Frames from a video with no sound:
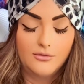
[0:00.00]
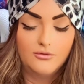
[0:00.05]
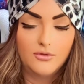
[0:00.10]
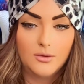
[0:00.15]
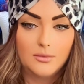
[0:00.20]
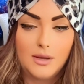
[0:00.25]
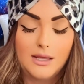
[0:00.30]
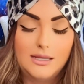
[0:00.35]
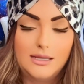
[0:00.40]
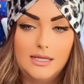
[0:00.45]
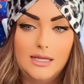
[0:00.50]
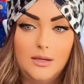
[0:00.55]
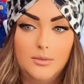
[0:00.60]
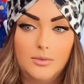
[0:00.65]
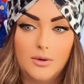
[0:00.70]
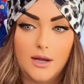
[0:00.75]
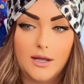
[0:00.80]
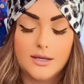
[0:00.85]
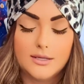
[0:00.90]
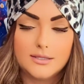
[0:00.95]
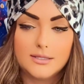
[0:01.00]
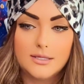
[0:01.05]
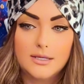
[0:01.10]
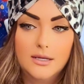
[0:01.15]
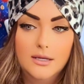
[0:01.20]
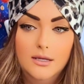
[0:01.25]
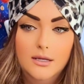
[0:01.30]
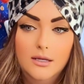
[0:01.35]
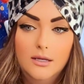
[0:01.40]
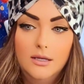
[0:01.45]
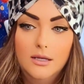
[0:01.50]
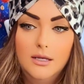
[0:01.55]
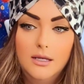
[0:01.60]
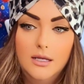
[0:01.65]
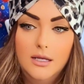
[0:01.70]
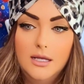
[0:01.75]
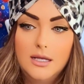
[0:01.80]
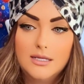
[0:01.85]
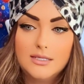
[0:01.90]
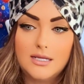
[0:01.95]
for my Libras.
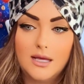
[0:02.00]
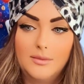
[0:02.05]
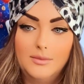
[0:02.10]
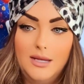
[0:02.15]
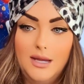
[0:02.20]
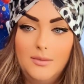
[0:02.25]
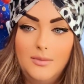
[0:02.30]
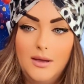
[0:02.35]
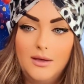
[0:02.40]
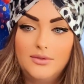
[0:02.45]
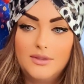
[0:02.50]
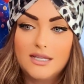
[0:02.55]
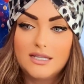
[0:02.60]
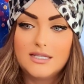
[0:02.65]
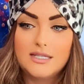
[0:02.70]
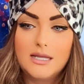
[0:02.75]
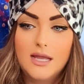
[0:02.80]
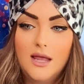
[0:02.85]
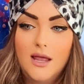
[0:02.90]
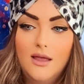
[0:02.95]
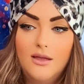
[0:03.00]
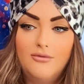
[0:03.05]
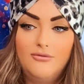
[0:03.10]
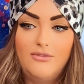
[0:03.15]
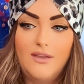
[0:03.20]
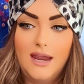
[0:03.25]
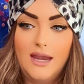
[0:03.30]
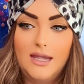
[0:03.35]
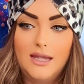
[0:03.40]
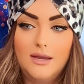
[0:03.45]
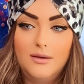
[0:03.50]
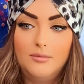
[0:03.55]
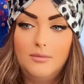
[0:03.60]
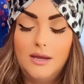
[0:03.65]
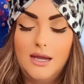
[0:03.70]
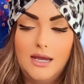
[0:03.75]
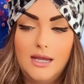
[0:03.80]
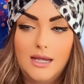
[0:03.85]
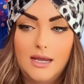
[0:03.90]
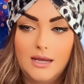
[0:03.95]
Tell me about this fated
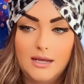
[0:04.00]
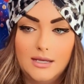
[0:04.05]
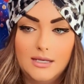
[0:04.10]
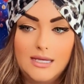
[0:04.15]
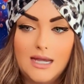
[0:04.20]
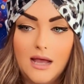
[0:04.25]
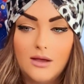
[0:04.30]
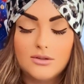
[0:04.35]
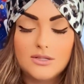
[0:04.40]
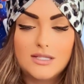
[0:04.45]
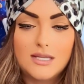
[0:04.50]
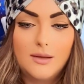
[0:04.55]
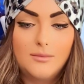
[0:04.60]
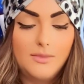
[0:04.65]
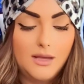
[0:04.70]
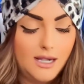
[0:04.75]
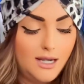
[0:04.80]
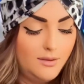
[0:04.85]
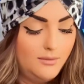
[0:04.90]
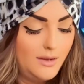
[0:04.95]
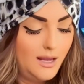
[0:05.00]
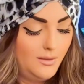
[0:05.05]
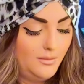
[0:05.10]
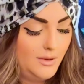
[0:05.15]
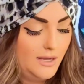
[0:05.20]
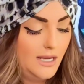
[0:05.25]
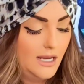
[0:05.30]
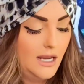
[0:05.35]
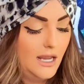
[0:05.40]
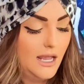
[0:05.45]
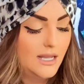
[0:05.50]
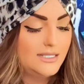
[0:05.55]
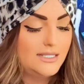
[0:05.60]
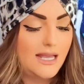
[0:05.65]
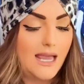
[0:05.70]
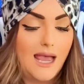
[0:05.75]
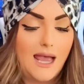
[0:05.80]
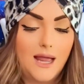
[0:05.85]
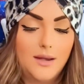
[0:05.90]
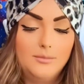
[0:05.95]
meeting. Now, somebody may be a
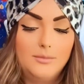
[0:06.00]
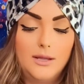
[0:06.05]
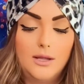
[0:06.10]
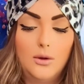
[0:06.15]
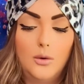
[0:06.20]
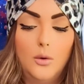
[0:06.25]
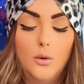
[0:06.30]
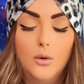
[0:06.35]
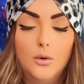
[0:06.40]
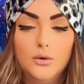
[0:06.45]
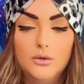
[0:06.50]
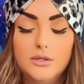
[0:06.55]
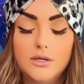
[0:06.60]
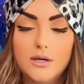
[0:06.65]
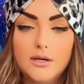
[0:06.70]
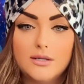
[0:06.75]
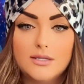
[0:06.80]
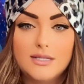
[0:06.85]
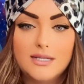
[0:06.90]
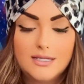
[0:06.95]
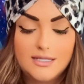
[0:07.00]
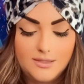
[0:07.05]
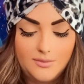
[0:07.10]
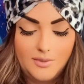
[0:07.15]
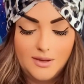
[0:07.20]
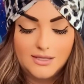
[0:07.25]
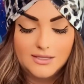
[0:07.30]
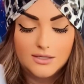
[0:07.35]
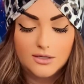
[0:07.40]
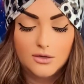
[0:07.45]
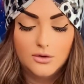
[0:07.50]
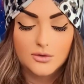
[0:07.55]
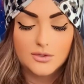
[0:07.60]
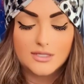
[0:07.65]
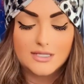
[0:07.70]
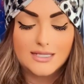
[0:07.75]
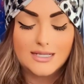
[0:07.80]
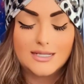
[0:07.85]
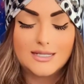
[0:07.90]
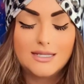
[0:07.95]
tad bit older. 6 of Pentacles,
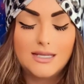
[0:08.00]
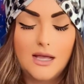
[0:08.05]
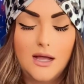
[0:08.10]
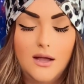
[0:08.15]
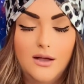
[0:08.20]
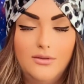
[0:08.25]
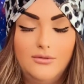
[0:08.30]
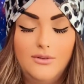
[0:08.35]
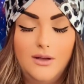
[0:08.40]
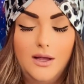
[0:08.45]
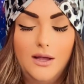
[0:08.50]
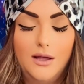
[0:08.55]
6 of